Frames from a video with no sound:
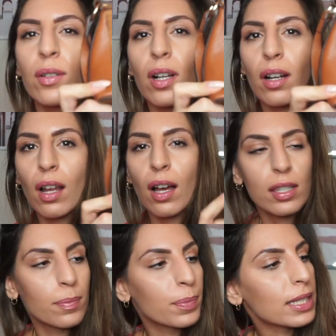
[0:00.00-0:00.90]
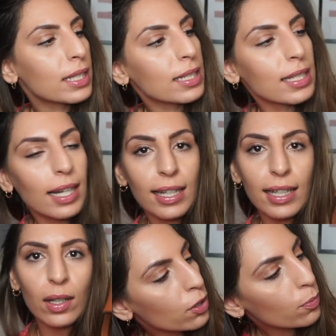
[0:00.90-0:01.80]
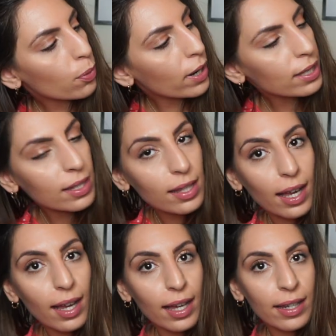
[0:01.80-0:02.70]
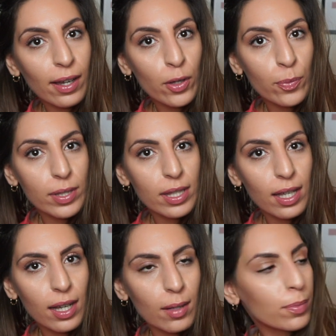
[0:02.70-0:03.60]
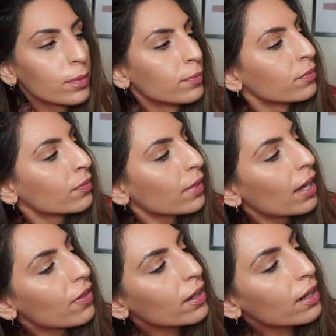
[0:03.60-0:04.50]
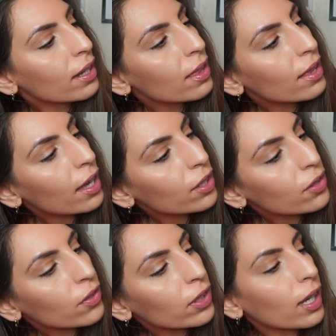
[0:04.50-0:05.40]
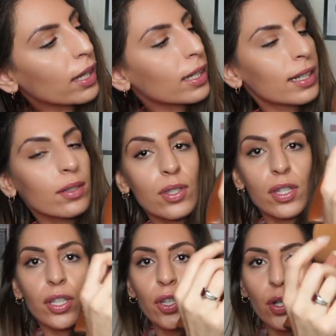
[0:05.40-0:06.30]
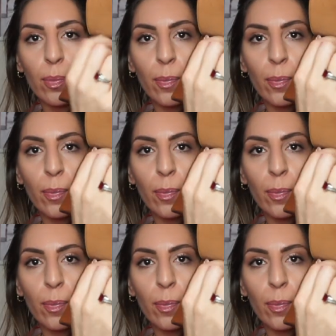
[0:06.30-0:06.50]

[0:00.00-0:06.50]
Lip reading: clasp detailing. You press that and it opens up. And then in there, you've got like a little secure